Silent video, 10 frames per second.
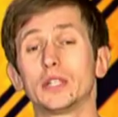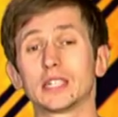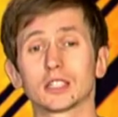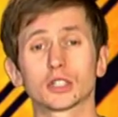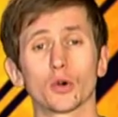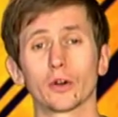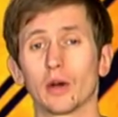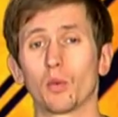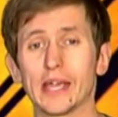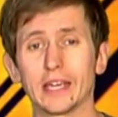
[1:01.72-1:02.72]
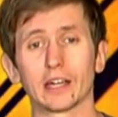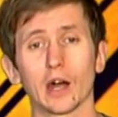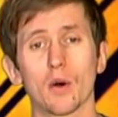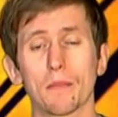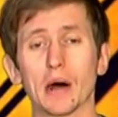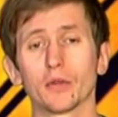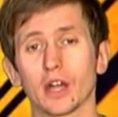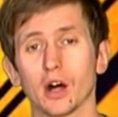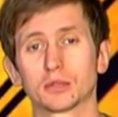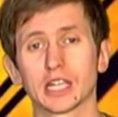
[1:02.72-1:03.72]
We did a story a week ago about
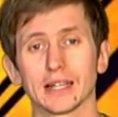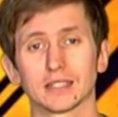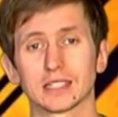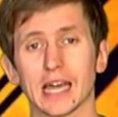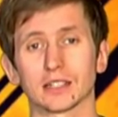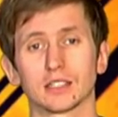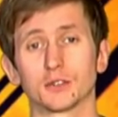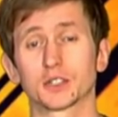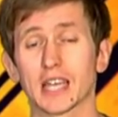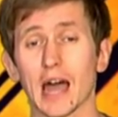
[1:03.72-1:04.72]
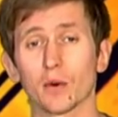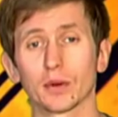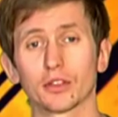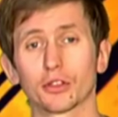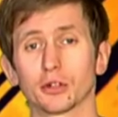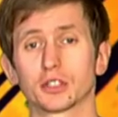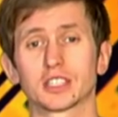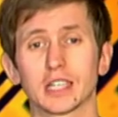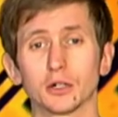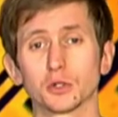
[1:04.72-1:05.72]
the armchair detective scouring through
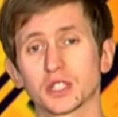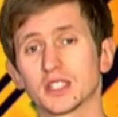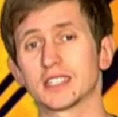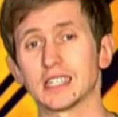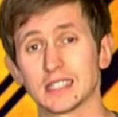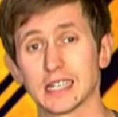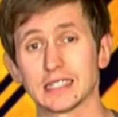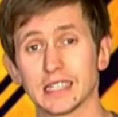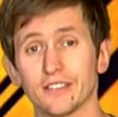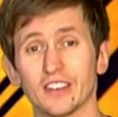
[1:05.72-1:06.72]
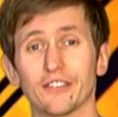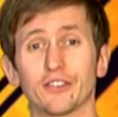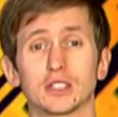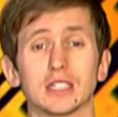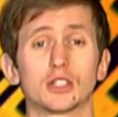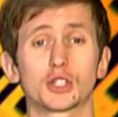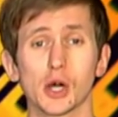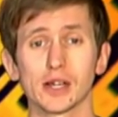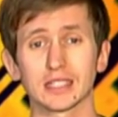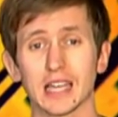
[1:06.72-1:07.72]
stills and C C T V footage
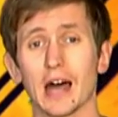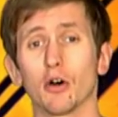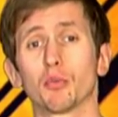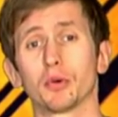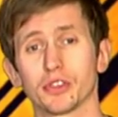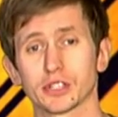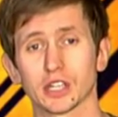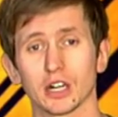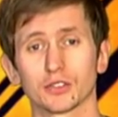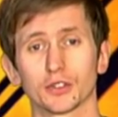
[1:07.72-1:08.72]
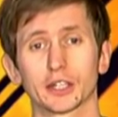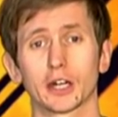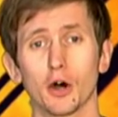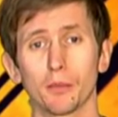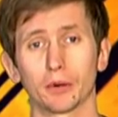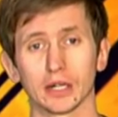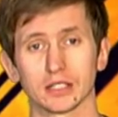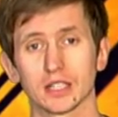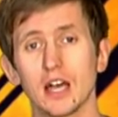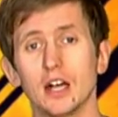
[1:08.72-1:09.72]
trying to help with the search for the
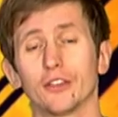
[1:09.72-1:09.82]
culprits.